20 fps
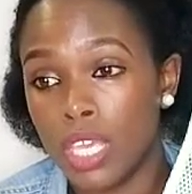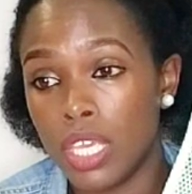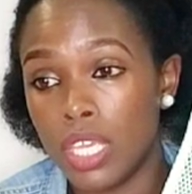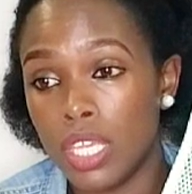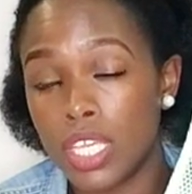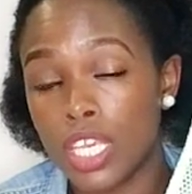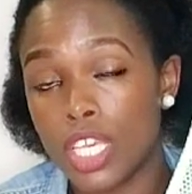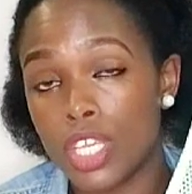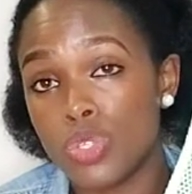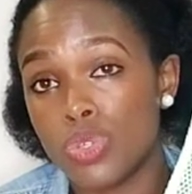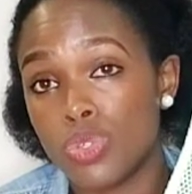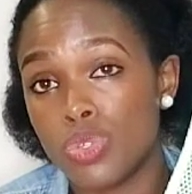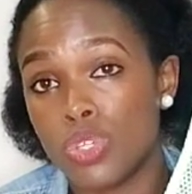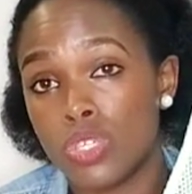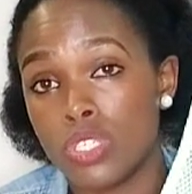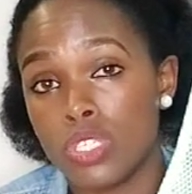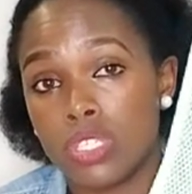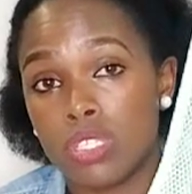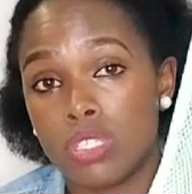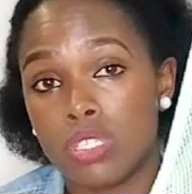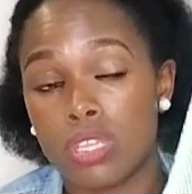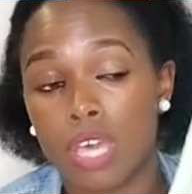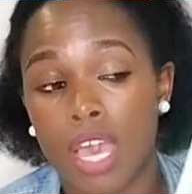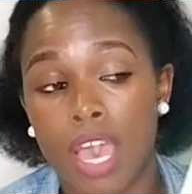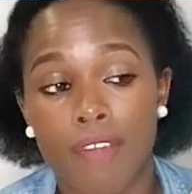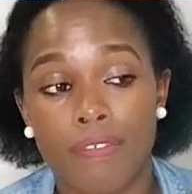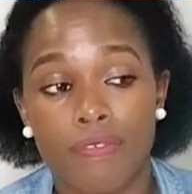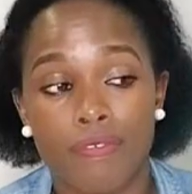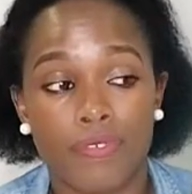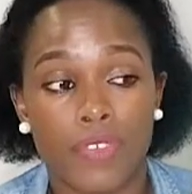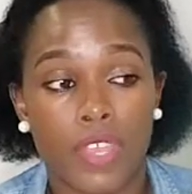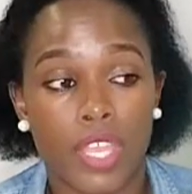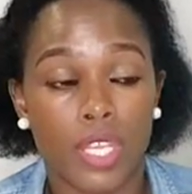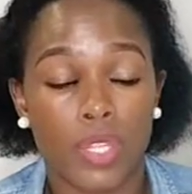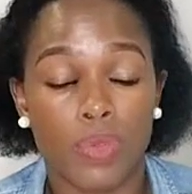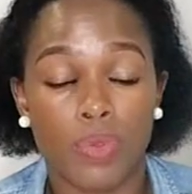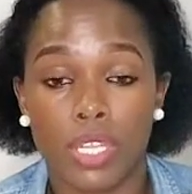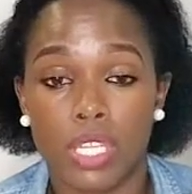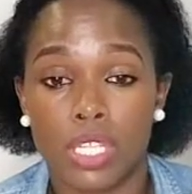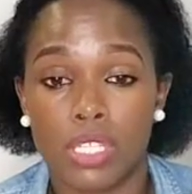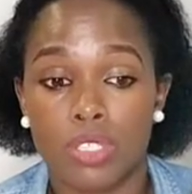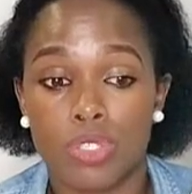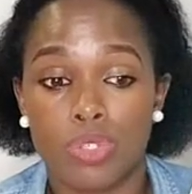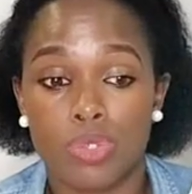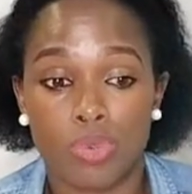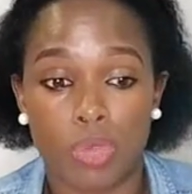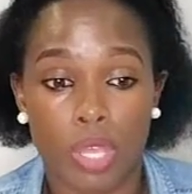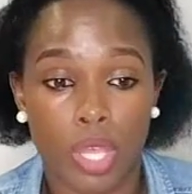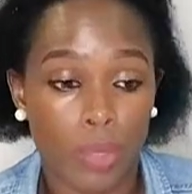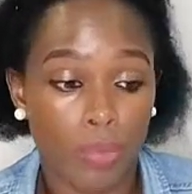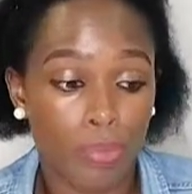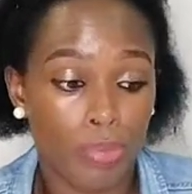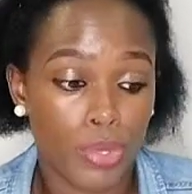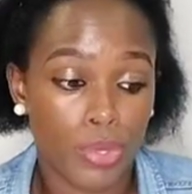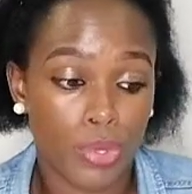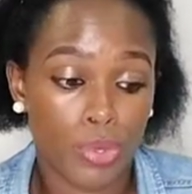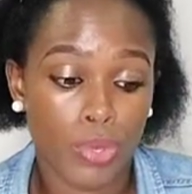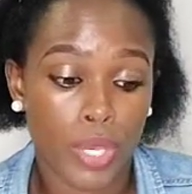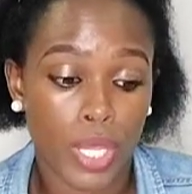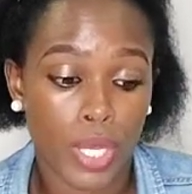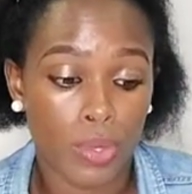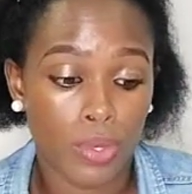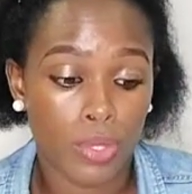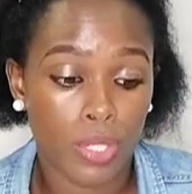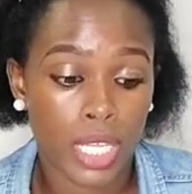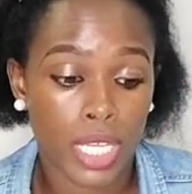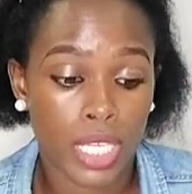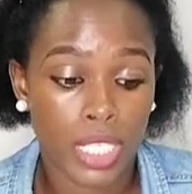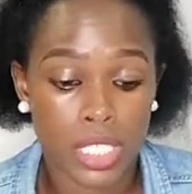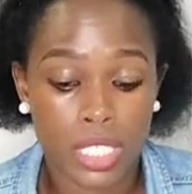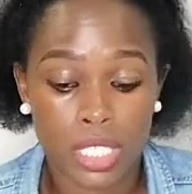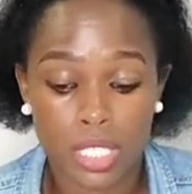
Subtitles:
in case you don't have anyone else to help you and all that,